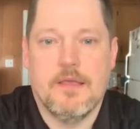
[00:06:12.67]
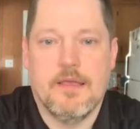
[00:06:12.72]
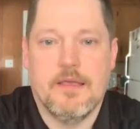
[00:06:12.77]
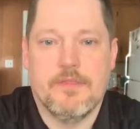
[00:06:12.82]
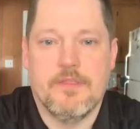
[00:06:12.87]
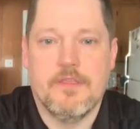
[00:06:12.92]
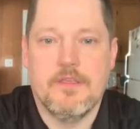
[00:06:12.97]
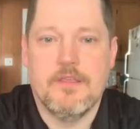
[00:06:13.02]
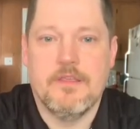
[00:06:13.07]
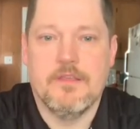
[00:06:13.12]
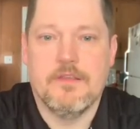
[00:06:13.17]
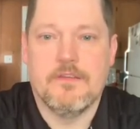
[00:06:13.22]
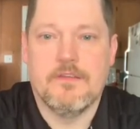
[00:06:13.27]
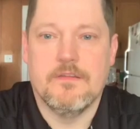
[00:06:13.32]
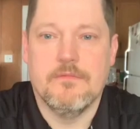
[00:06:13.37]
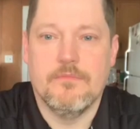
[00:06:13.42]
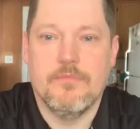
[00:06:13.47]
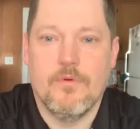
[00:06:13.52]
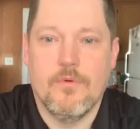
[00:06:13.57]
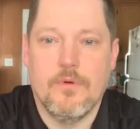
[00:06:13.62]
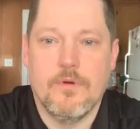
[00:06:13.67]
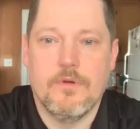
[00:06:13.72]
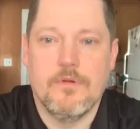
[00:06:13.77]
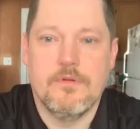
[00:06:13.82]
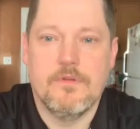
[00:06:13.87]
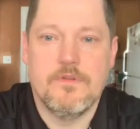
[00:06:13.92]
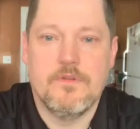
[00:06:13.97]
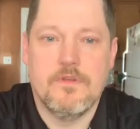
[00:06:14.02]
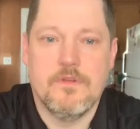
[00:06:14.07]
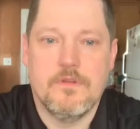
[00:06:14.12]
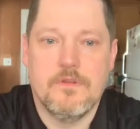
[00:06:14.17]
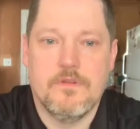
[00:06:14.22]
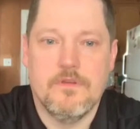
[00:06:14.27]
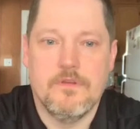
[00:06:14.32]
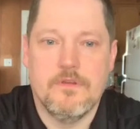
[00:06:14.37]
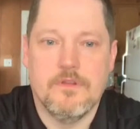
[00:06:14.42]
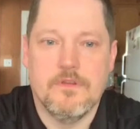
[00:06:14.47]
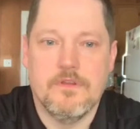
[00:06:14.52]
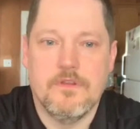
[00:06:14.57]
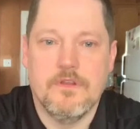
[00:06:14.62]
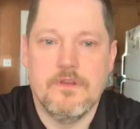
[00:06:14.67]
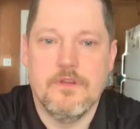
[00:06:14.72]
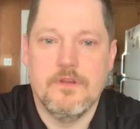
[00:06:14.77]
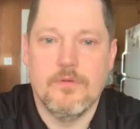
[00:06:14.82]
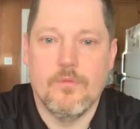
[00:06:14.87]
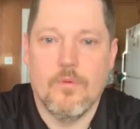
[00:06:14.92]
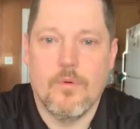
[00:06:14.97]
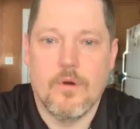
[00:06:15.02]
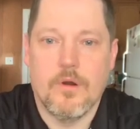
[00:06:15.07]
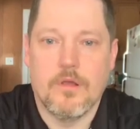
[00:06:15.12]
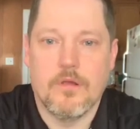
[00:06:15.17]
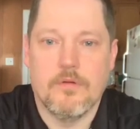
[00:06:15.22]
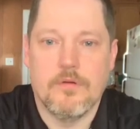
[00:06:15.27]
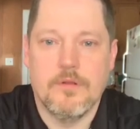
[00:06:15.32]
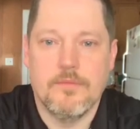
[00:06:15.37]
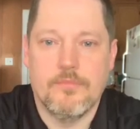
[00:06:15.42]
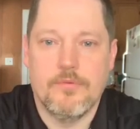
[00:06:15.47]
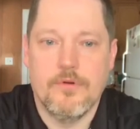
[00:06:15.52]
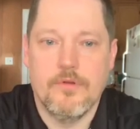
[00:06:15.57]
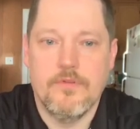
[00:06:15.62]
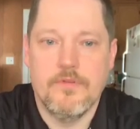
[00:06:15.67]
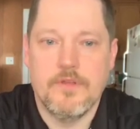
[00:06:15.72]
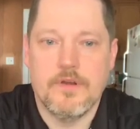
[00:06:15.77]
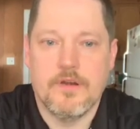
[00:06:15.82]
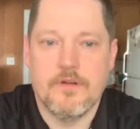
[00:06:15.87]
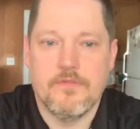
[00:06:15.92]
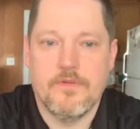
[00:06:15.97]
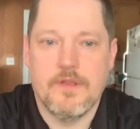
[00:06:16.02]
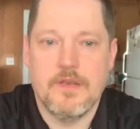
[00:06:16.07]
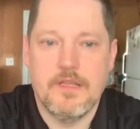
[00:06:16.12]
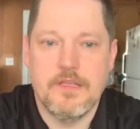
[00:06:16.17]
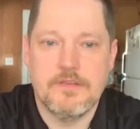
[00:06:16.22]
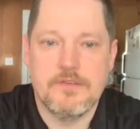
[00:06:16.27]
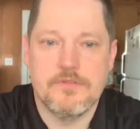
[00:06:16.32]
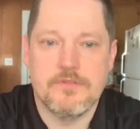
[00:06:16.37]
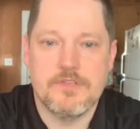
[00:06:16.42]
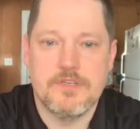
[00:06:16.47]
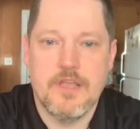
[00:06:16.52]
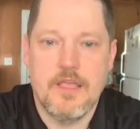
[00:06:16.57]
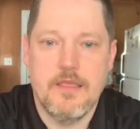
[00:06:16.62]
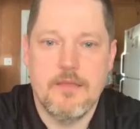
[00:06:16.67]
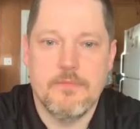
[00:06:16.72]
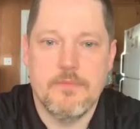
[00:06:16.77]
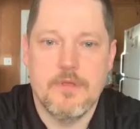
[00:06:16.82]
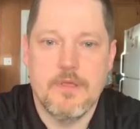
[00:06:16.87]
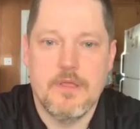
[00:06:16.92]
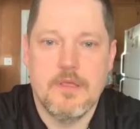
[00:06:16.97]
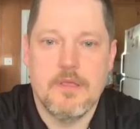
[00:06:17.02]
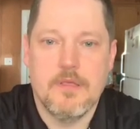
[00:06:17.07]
I think it's important to continue to work on improving our financial shape.